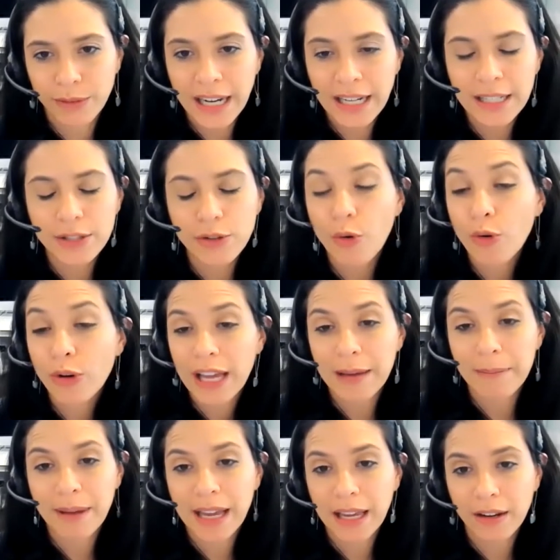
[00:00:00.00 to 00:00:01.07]
ran his whole
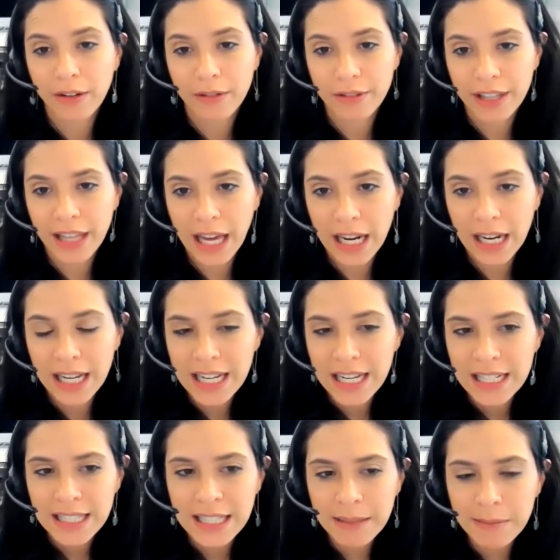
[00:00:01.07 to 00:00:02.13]
campaign over that?
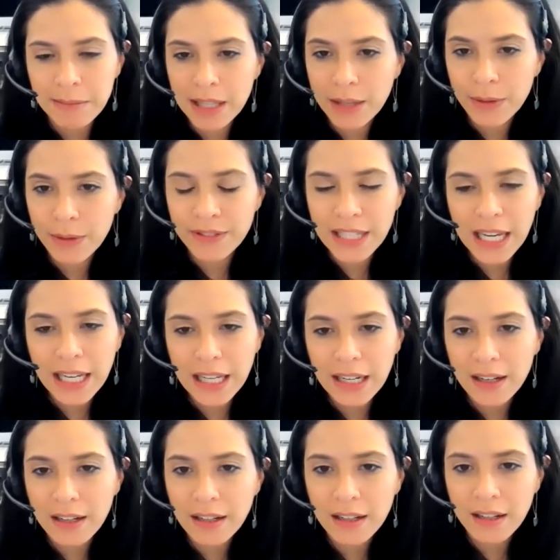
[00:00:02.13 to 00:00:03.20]
Seems like we've taken
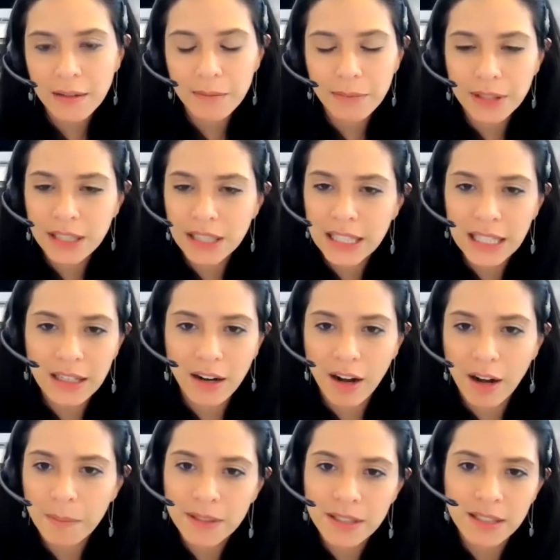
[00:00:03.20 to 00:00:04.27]
a complete
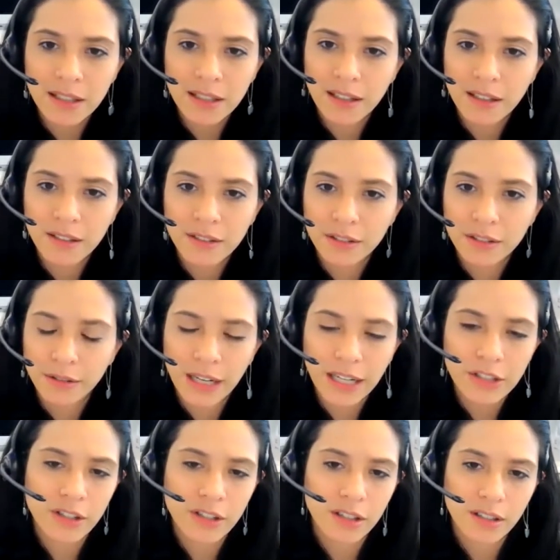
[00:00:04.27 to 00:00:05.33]
opposite
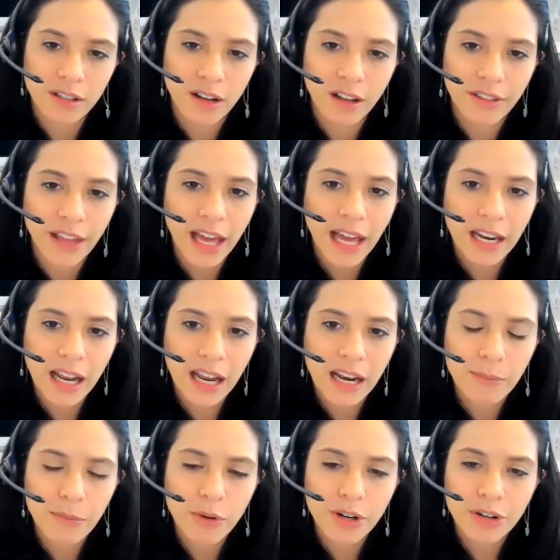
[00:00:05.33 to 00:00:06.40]
direction on that. And
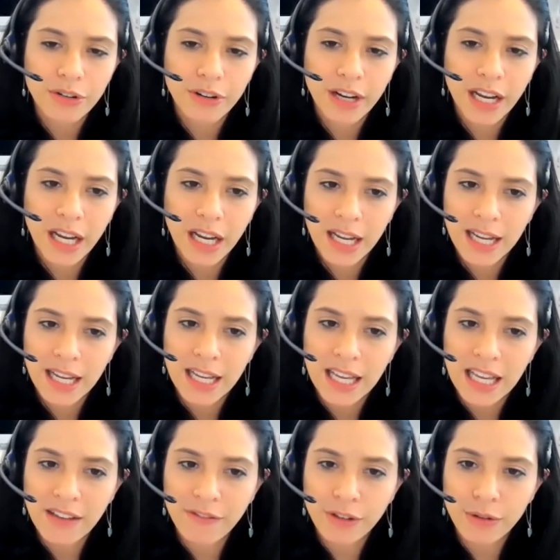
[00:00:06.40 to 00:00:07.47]
I'm wondering
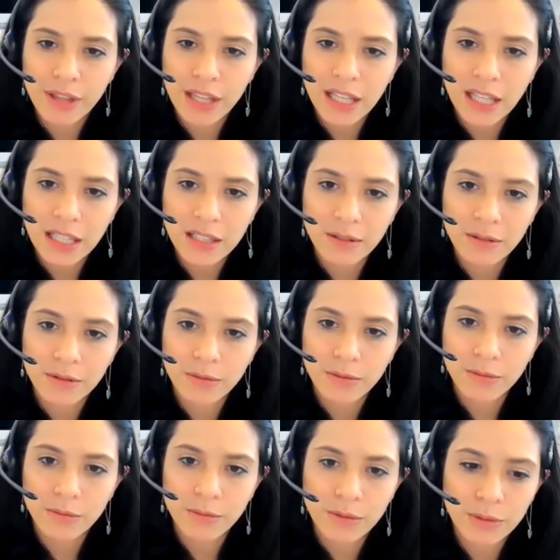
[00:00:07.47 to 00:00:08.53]
if you think that's a
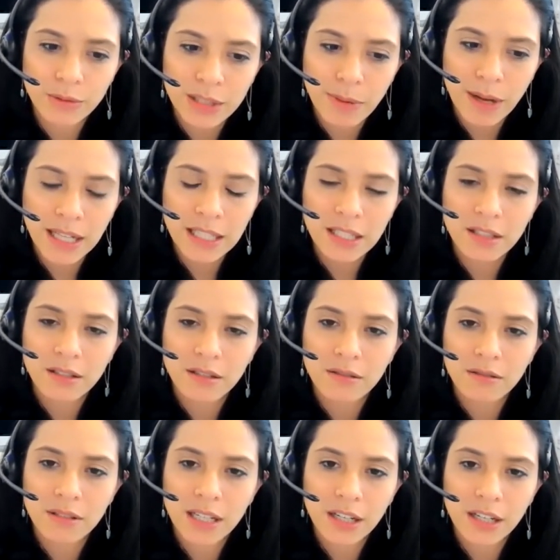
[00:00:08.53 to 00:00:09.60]
response
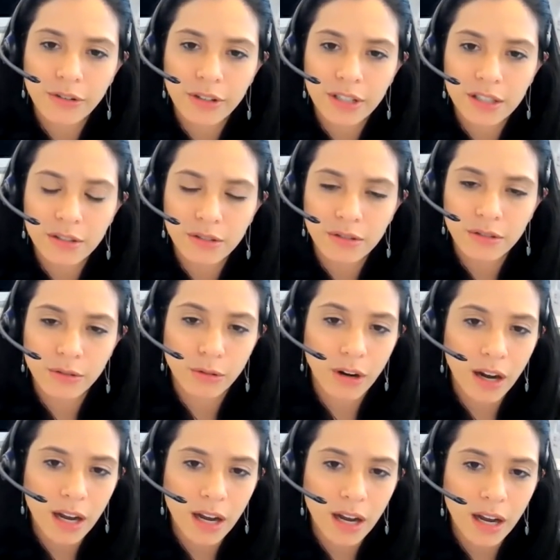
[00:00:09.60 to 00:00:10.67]
to increased
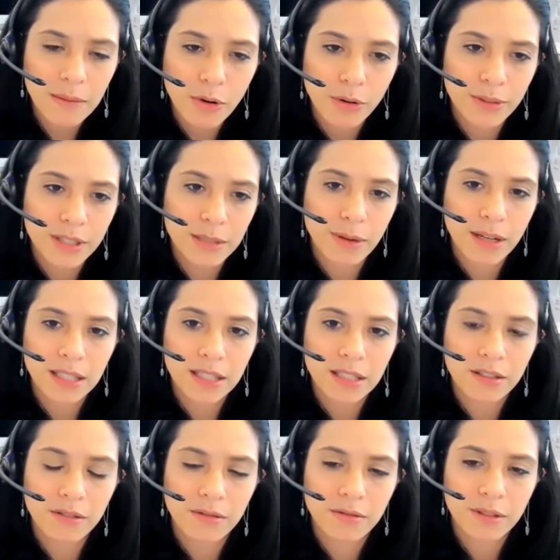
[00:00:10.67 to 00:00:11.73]
crime or a response
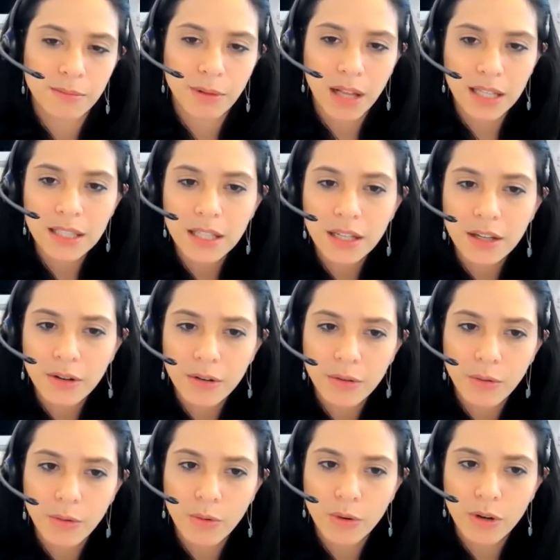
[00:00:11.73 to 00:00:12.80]
to de Blasio,
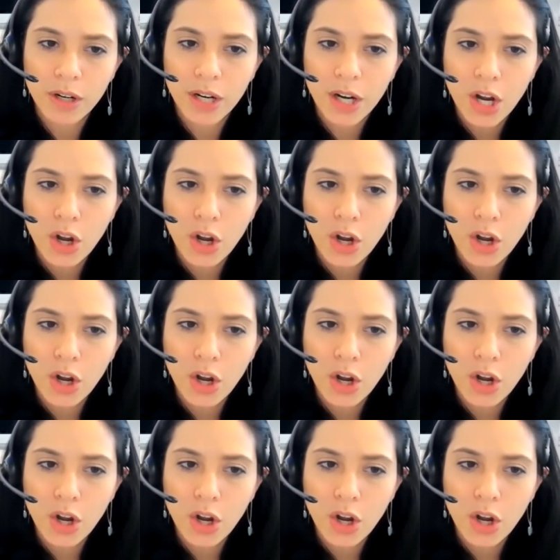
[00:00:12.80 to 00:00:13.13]
or